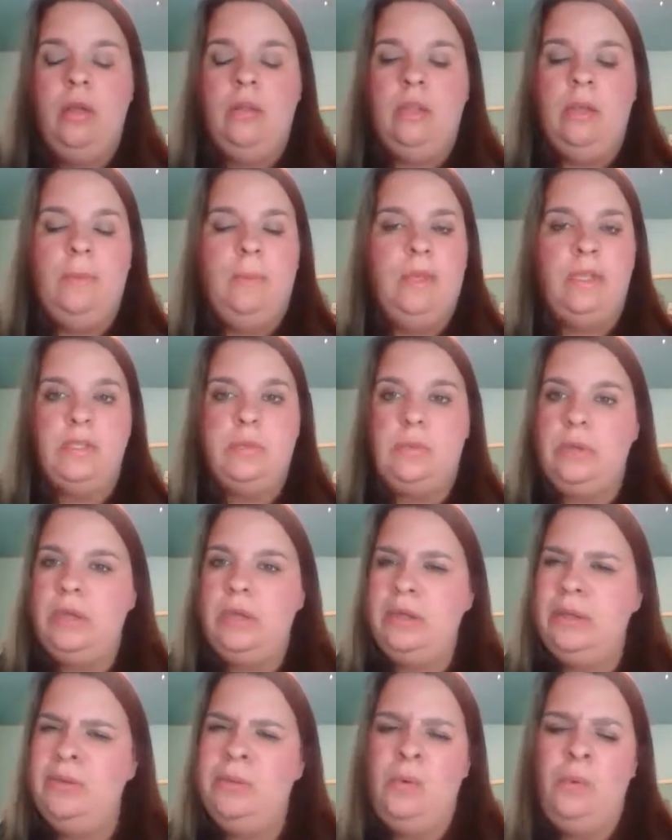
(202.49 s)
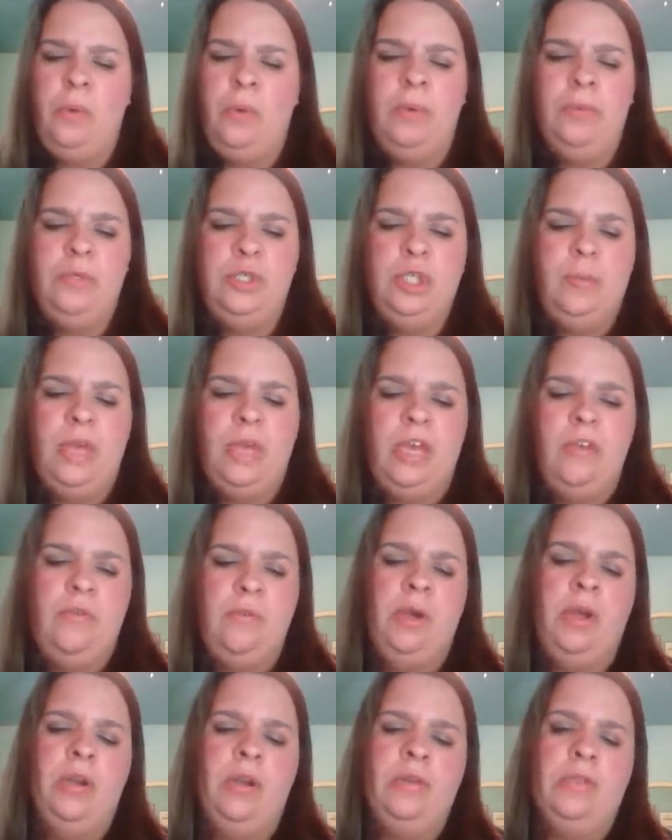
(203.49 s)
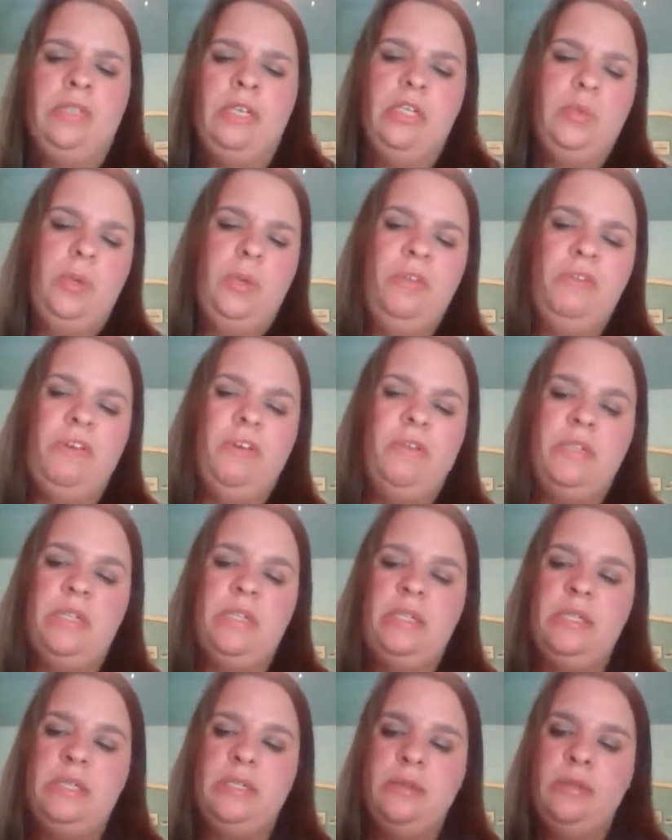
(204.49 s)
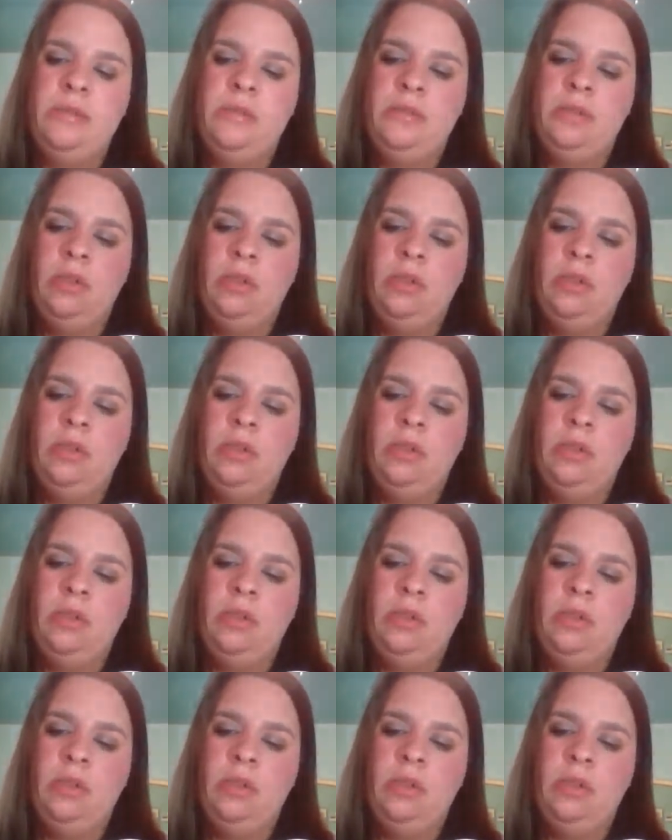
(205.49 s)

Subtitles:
And they basically like, well, what would you pay for it? And I was like 25 cents.